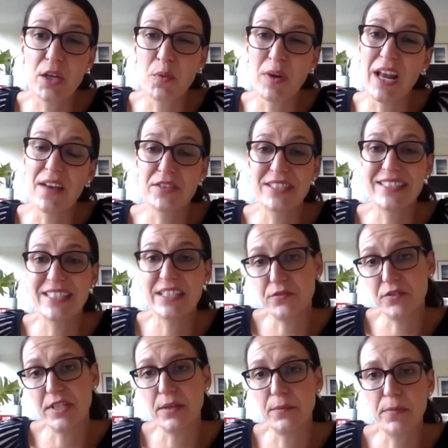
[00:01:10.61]
it will have a
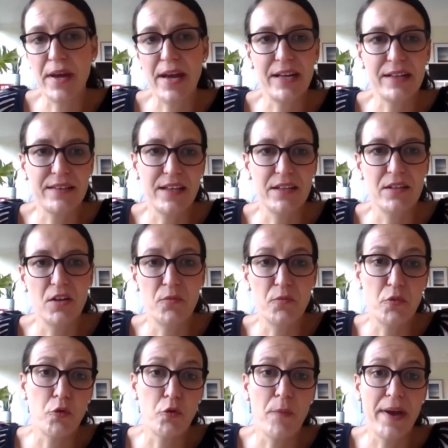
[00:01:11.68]
different impact than
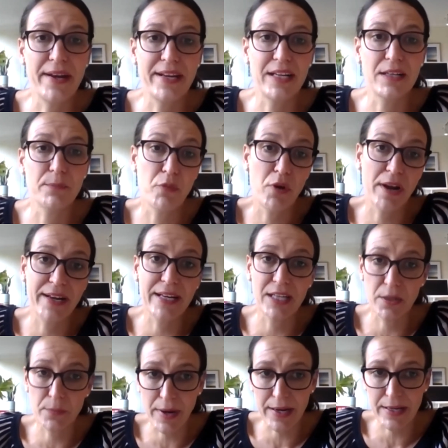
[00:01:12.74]
programmatic branding
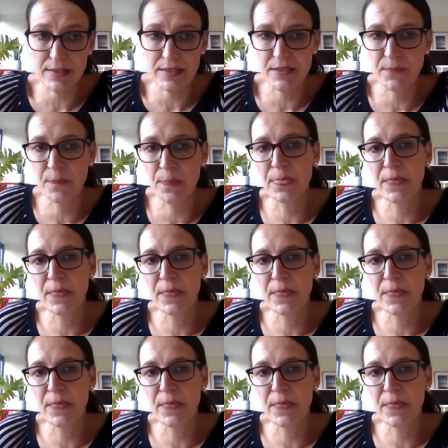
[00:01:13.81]
campaigns.